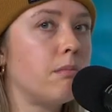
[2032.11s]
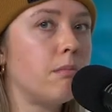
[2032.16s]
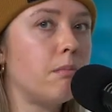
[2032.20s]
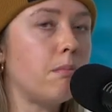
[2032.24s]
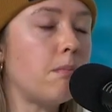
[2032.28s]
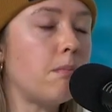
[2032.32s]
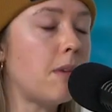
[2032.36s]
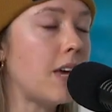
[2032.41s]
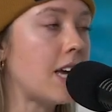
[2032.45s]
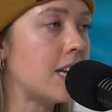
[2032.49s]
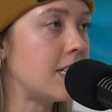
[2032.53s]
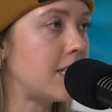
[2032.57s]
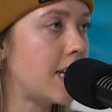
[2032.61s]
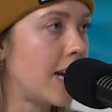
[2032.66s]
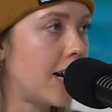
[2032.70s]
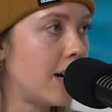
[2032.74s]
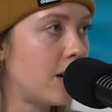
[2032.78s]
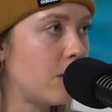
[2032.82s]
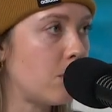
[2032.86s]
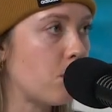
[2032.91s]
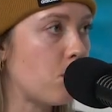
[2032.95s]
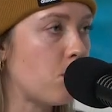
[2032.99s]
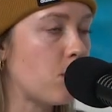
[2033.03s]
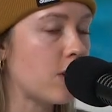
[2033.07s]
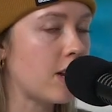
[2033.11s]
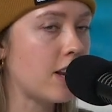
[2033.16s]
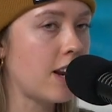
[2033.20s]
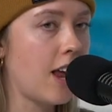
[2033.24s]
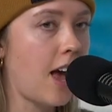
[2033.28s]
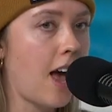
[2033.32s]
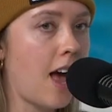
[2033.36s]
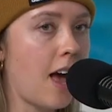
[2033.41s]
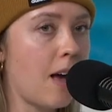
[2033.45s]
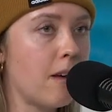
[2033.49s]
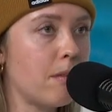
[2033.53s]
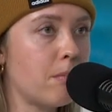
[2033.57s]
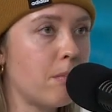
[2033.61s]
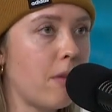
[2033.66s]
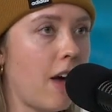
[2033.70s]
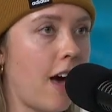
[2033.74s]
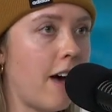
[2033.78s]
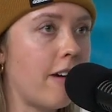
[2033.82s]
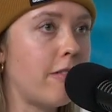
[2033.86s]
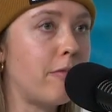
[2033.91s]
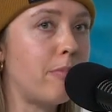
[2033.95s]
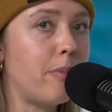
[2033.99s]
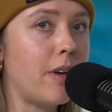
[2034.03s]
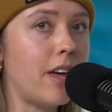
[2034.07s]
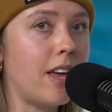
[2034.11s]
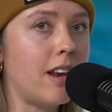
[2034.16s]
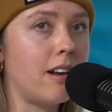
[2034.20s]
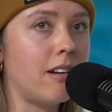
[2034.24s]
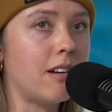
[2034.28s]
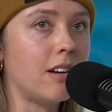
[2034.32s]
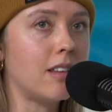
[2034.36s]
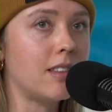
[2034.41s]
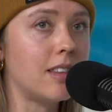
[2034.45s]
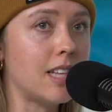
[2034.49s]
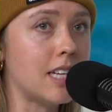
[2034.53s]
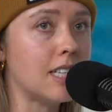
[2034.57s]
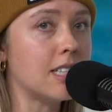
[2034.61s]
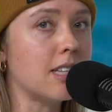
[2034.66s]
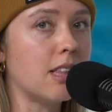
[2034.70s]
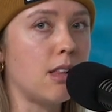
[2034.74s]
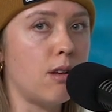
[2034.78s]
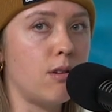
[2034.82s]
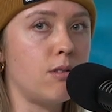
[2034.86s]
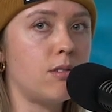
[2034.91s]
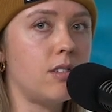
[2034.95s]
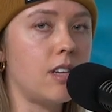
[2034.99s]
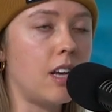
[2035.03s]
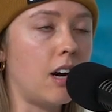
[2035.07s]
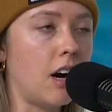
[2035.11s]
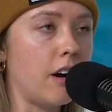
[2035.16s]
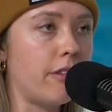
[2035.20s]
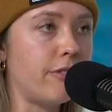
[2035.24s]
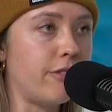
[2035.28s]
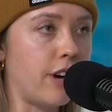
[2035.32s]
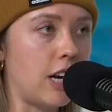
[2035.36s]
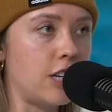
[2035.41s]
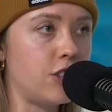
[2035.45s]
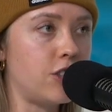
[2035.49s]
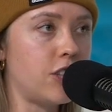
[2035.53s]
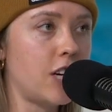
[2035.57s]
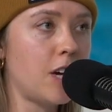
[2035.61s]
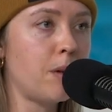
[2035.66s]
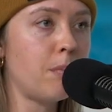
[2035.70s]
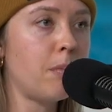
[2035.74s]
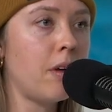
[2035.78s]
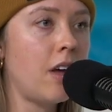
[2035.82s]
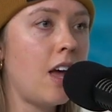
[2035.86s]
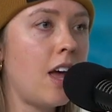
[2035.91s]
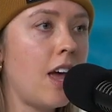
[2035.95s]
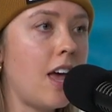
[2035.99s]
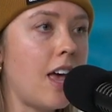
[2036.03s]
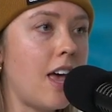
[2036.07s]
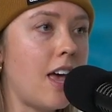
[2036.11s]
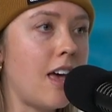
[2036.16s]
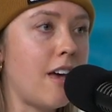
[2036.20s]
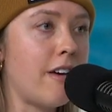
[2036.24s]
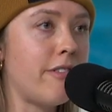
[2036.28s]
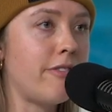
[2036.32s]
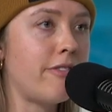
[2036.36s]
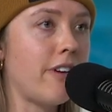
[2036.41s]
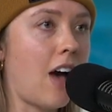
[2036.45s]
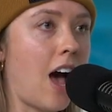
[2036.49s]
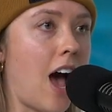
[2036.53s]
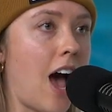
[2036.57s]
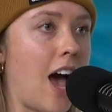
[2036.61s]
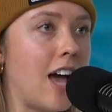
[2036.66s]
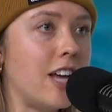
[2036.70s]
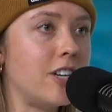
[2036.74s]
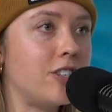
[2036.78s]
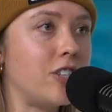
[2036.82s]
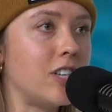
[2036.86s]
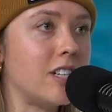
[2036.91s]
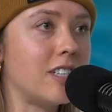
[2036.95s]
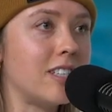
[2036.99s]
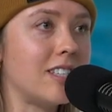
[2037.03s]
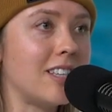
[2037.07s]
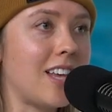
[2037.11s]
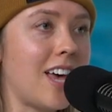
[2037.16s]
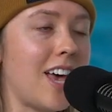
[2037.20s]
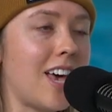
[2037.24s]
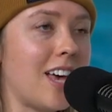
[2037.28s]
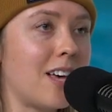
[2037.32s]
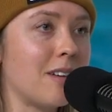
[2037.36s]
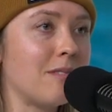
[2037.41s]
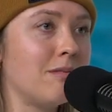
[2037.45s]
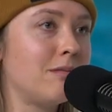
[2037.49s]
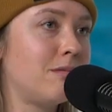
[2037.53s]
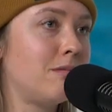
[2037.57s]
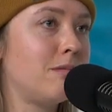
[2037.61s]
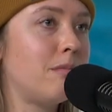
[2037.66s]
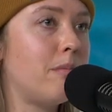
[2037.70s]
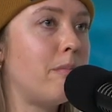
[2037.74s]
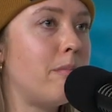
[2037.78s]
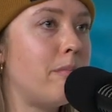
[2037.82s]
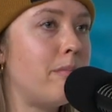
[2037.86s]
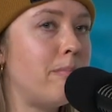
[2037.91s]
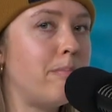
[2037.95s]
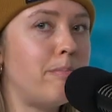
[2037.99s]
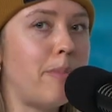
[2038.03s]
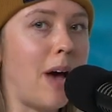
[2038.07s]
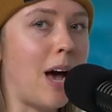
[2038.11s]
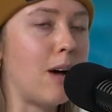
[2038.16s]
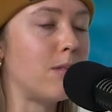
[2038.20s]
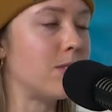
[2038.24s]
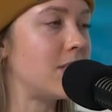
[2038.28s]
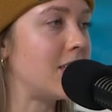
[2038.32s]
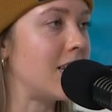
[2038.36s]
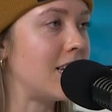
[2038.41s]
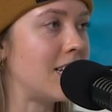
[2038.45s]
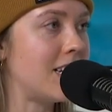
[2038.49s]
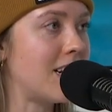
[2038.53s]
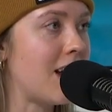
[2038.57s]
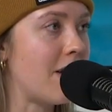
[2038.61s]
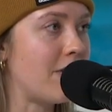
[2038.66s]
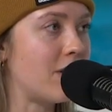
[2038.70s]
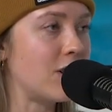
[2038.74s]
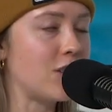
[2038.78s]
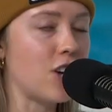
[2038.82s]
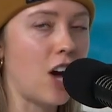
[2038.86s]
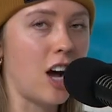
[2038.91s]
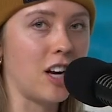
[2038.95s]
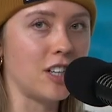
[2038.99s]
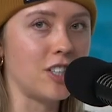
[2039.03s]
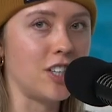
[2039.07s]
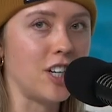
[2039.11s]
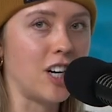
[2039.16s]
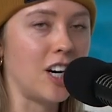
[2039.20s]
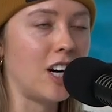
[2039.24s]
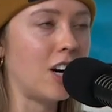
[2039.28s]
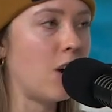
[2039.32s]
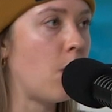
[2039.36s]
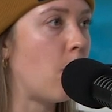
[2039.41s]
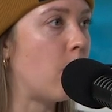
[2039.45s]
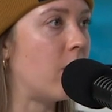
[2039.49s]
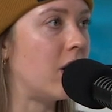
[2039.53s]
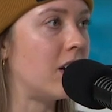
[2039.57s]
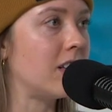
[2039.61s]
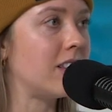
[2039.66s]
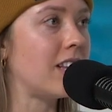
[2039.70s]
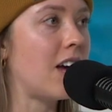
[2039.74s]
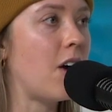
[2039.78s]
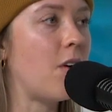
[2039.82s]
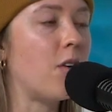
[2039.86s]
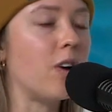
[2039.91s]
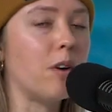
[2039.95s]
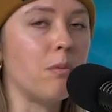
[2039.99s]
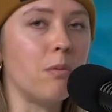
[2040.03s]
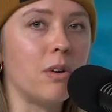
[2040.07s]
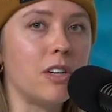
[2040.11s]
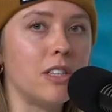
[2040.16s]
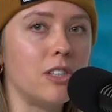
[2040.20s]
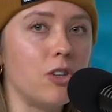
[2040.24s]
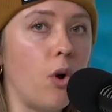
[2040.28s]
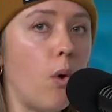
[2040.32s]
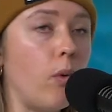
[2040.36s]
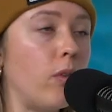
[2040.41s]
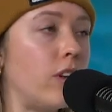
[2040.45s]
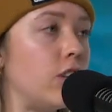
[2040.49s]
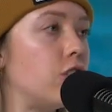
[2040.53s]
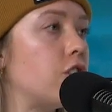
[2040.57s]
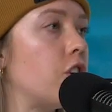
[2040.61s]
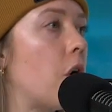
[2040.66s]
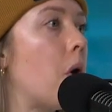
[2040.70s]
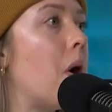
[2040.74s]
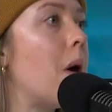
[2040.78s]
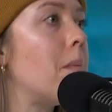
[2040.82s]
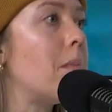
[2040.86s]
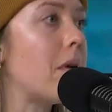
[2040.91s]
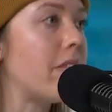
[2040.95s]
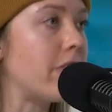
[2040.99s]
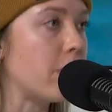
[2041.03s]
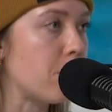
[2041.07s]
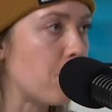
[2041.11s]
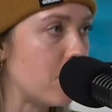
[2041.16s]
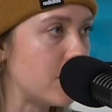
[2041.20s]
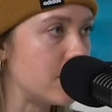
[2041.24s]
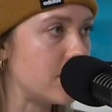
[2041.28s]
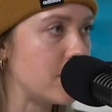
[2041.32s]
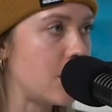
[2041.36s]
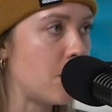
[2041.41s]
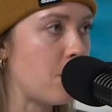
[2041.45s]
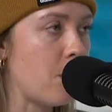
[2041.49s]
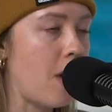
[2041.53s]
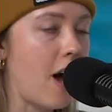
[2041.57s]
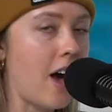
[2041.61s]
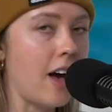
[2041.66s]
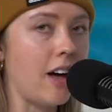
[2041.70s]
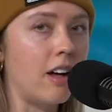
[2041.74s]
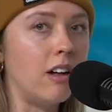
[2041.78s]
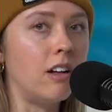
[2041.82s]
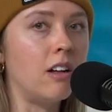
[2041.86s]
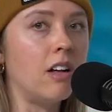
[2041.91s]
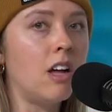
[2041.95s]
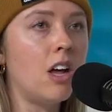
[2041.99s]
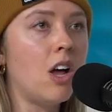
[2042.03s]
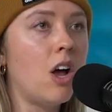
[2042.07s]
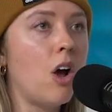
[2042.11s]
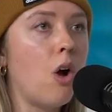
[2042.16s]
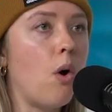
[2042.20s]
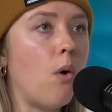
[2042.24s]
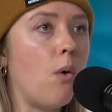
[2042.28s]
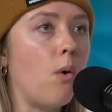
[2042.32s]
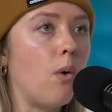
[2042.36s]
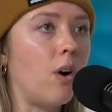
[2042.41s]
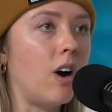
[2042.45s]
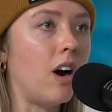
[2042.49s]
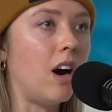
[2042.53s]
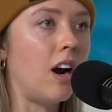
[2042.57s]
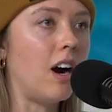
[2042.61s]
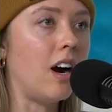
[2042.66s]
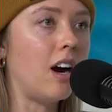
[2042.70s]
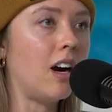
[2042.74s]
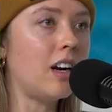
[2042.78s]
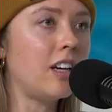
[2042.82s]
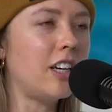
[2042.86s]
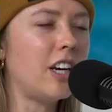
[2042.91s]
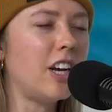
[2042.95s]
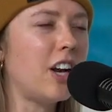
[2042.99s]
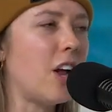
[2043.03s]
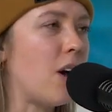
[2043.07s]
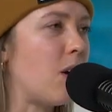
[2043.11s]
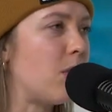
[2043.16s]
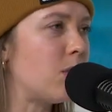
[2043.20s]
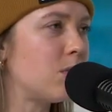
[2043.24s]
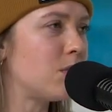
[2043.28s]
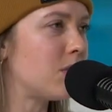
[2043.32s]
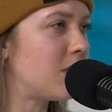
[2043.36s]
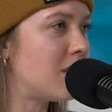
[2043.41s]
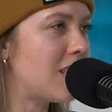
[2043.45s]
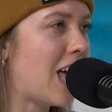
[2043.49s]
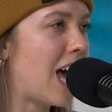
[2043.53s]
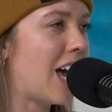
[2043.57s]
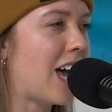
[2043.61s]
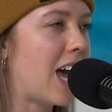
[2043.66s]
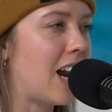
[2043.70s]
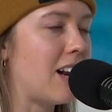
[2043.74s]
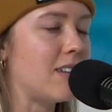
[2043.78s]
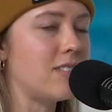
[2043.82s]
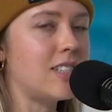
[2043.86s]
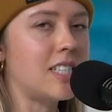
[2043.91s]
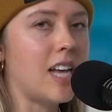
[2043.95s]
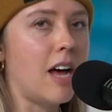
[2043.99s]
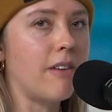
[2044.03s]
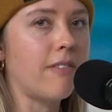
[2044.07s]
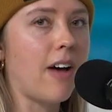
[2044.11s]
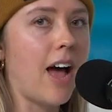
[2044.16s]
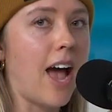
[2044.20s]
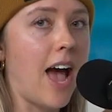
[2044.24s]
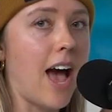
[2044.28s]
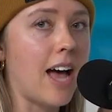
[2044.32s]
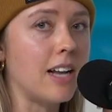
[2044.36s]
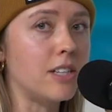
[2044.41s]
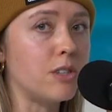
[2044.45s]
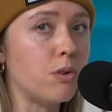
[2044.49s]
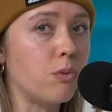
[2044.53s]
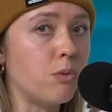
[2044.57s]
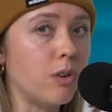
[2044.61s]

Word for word: me and Taryn wouldn't ha have been this close in our friendship if I just, like, bounced and never talked to her, or yeah. or would only show up every once in a while, yeah, or, you know, that kind of stuff. I had